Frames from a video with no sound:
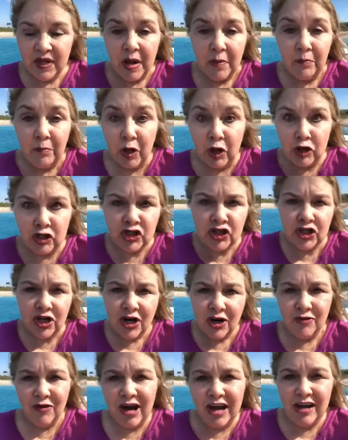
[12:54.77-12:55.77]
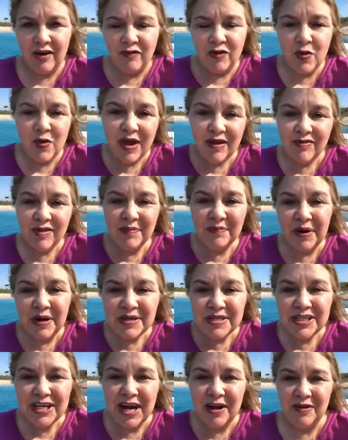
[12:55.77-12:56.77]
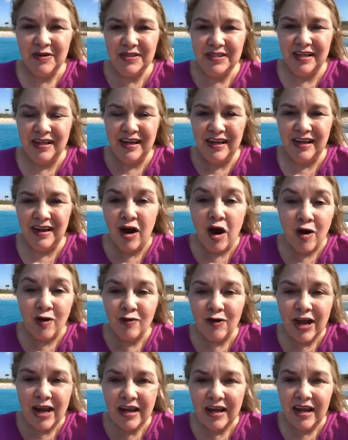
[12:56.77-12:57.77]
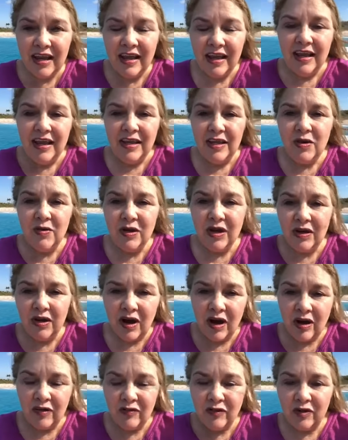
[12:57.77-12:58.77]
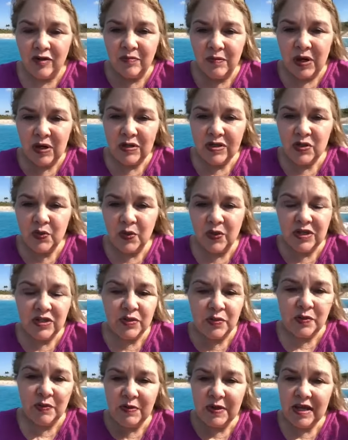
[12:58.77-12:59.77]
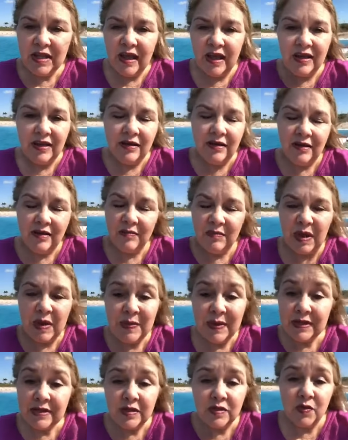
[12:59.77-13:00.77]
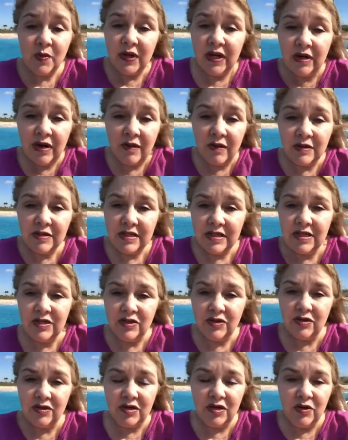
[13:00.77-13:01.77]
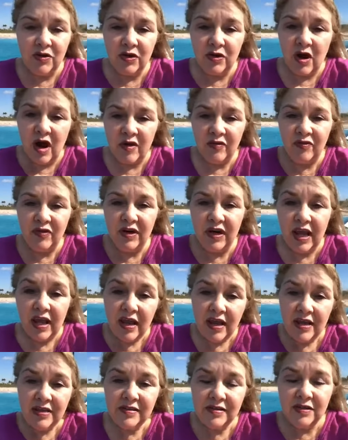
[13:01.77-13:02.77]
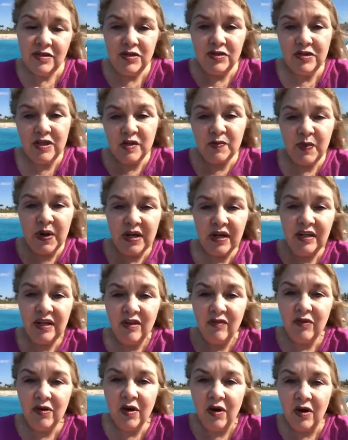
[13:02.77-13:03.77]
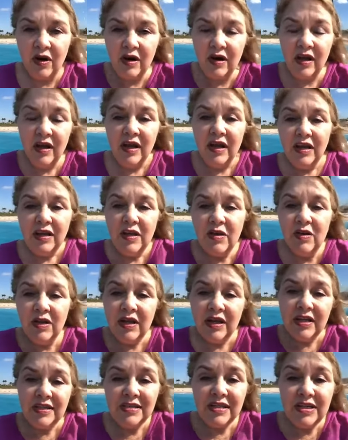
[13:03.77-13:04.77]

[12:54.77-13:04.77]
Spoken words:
merch, right? If you have the merch out already, you can offer merch, which would be like maybe it's a $20 t-shirt, and you could offer it, hey, since you just bought a gift card, you can get a